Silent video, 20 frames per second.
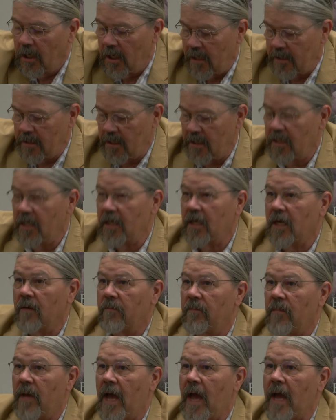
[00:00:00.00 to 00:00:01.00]
and then they
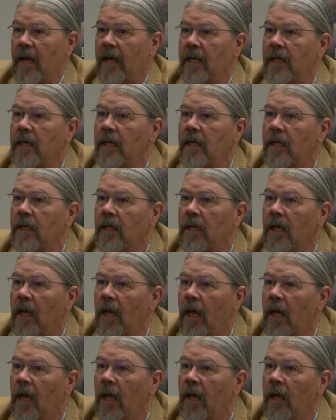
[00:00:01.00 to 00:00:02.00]
come back in
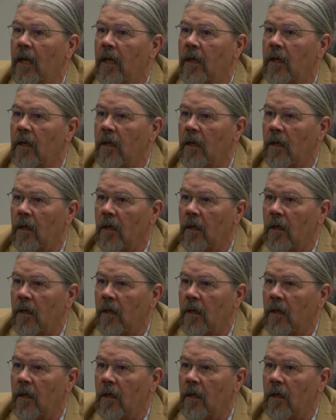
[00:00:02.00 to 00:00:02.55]
and